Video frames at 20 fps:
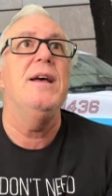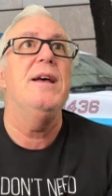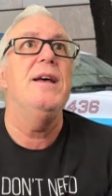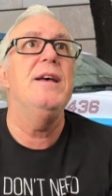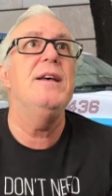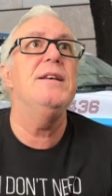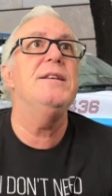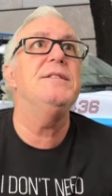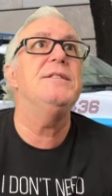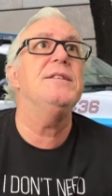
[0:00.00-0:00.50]

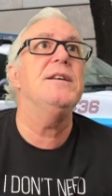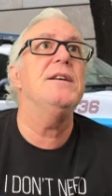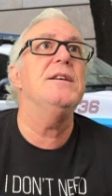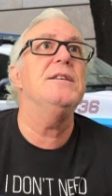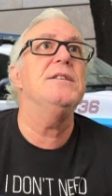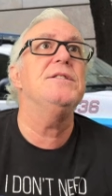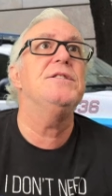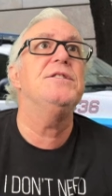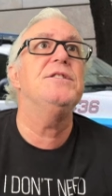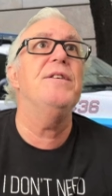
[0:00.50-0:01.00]
His
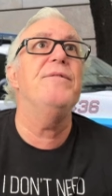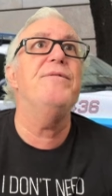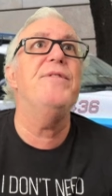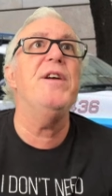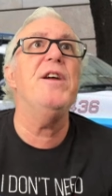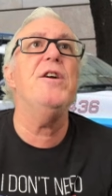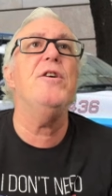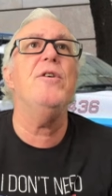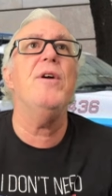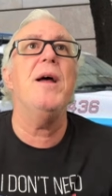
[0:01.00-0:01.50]

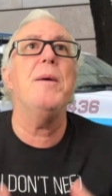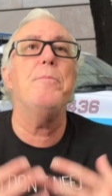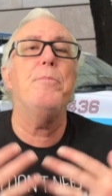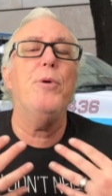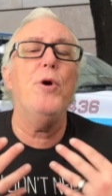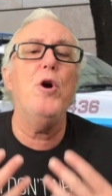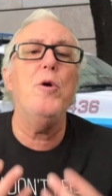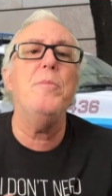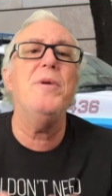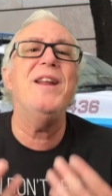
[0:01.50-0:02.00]
severe and
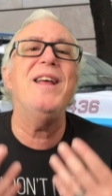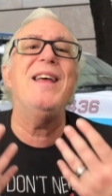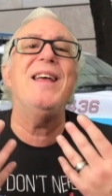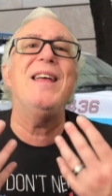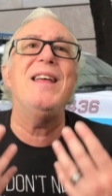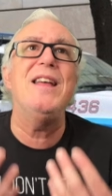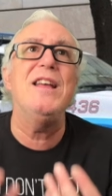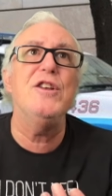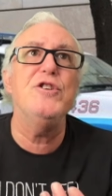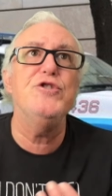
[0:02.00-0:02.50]
permanent
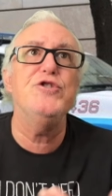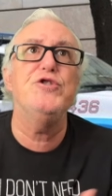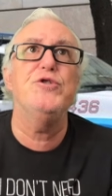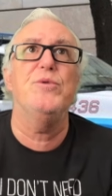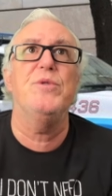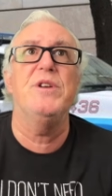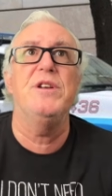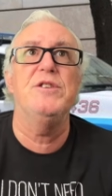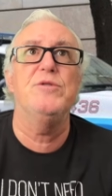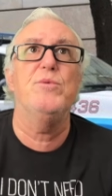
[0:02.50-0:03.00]

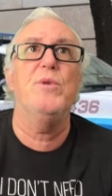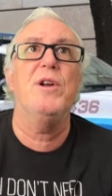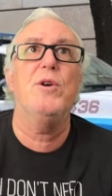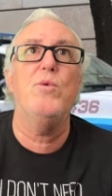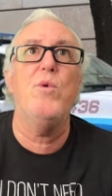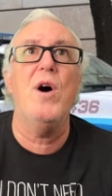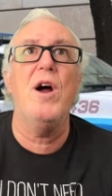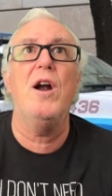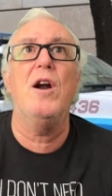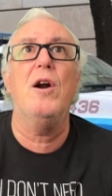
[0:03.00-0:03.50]
injuries
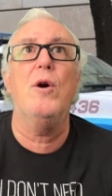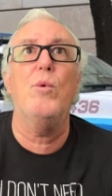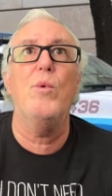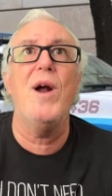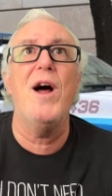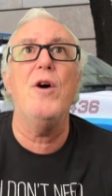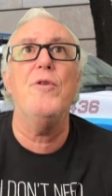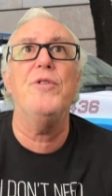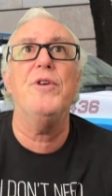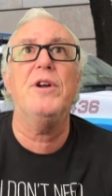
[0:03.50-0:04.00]
require
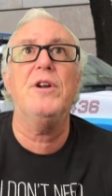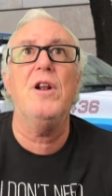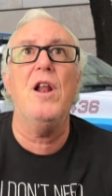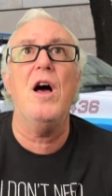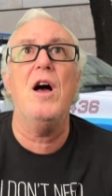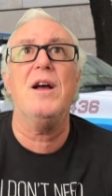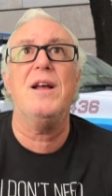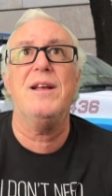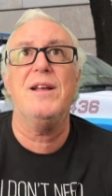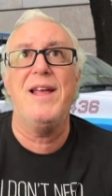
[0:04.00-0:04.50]

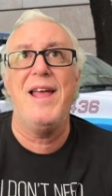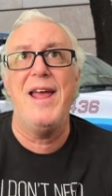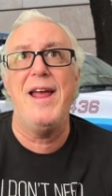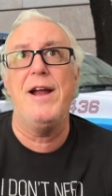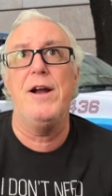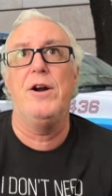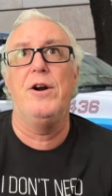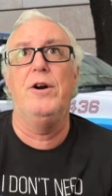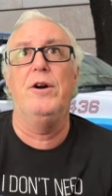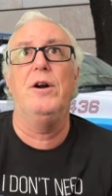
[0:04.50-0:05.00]
around-the-clock
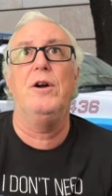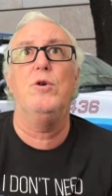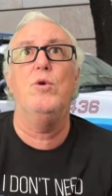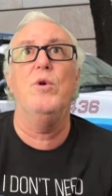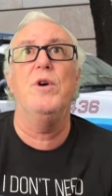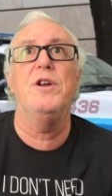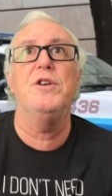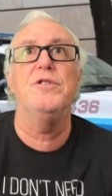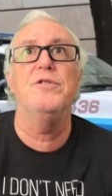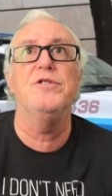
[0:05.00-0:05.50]
care,
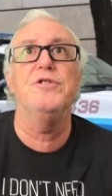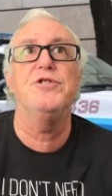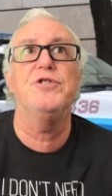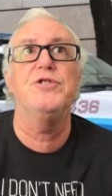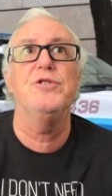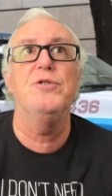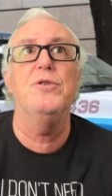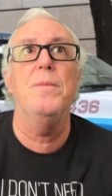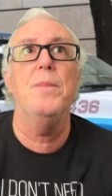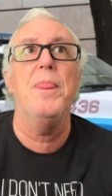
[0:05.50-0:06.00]
according to the
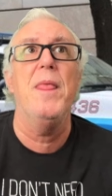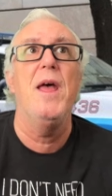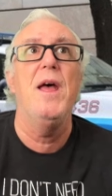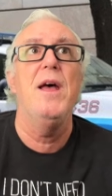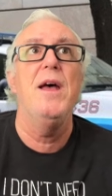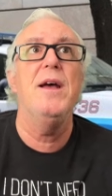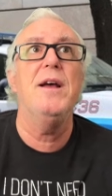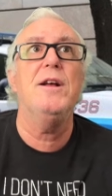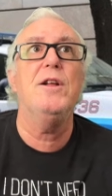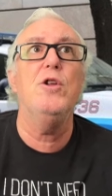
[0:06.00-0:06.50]
suit,
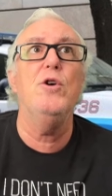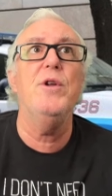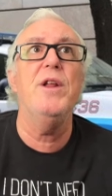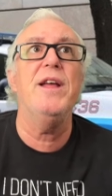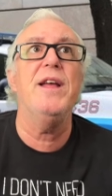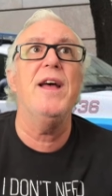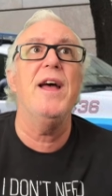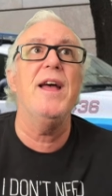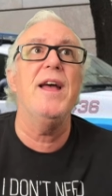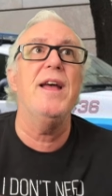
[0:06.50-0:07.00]

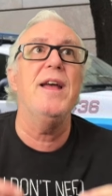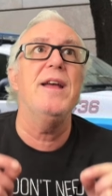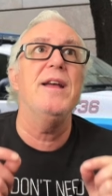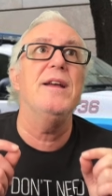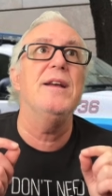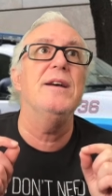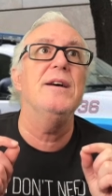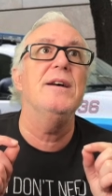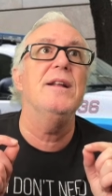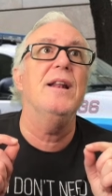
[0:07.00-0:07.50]
including
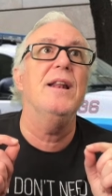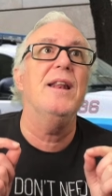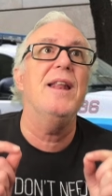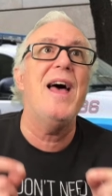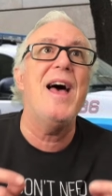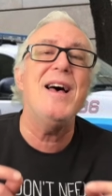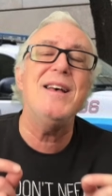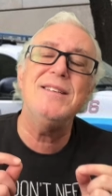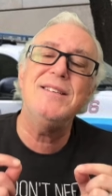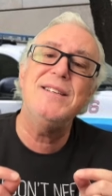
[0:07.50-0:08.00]
a
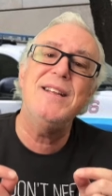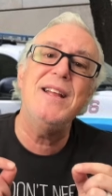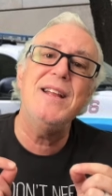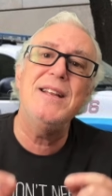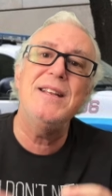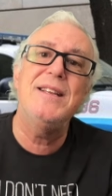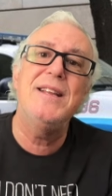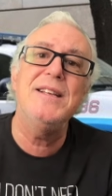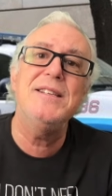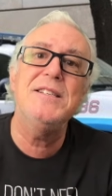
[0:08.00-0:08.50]

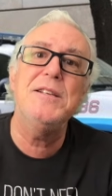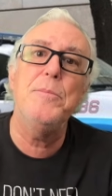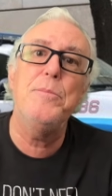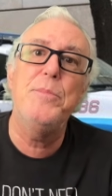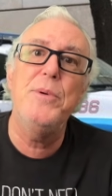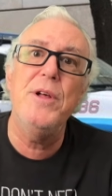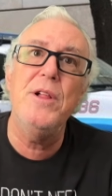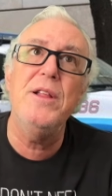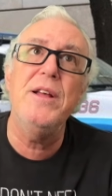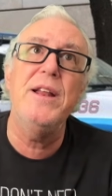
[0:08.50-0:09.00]
lasting
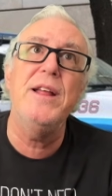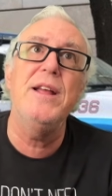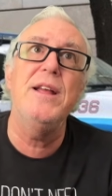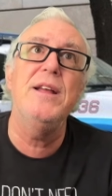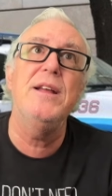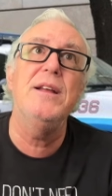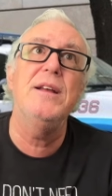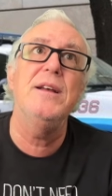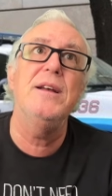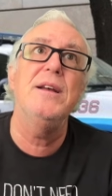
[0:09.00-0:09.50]

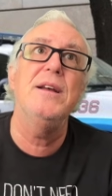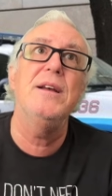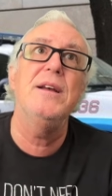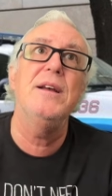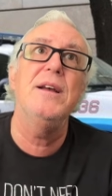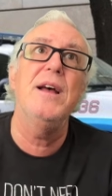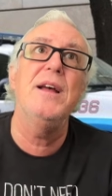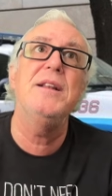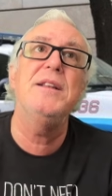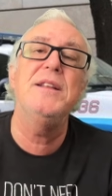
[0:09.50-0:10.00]
disability
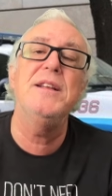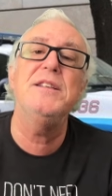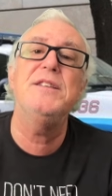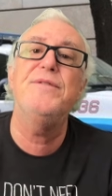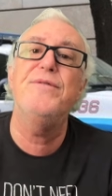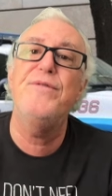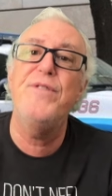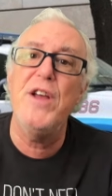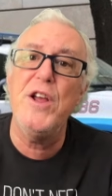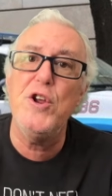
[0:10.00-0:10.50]
and
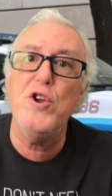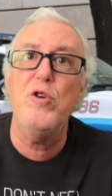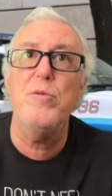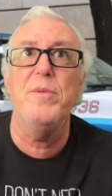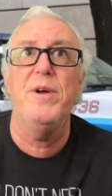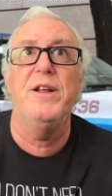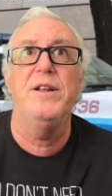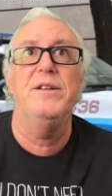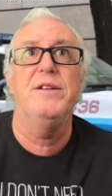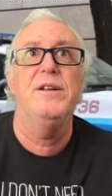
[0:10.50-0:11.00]

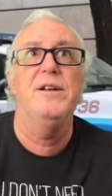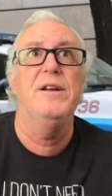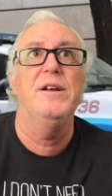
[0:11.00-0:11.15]
disfigurement,